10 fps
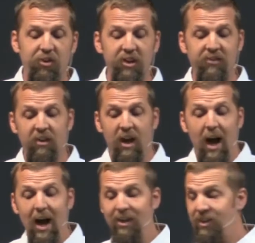just
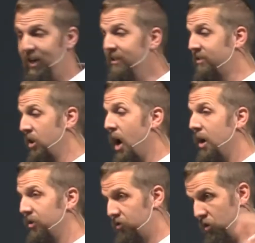uh, to
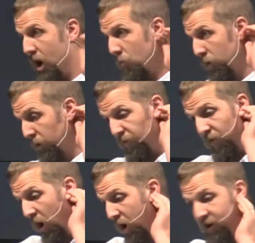Ensenada, so not real
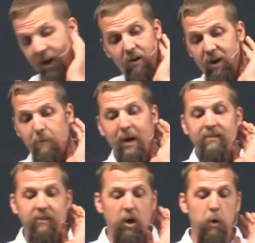far down into
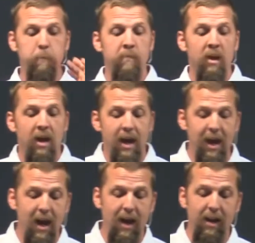Mexico.
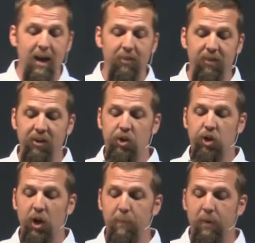And uh, this
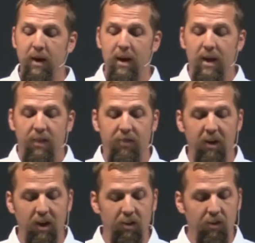trip,
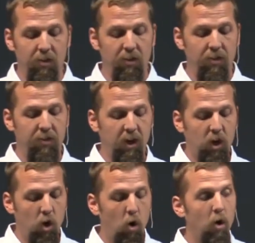the the
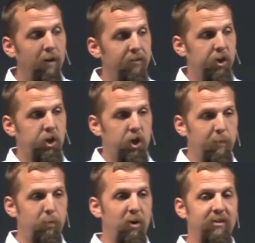goal of this
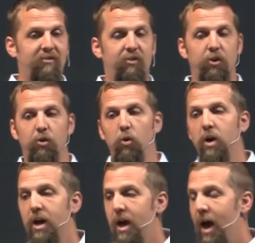trip was to
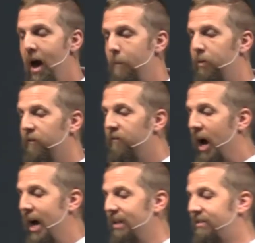
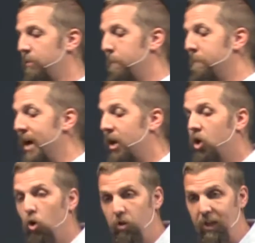provide some
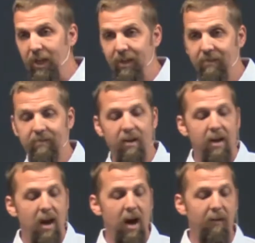medical needs
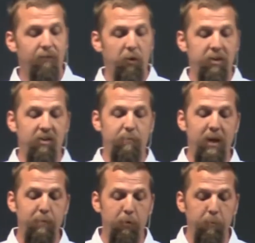for these
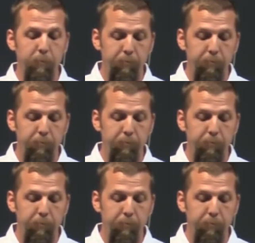people.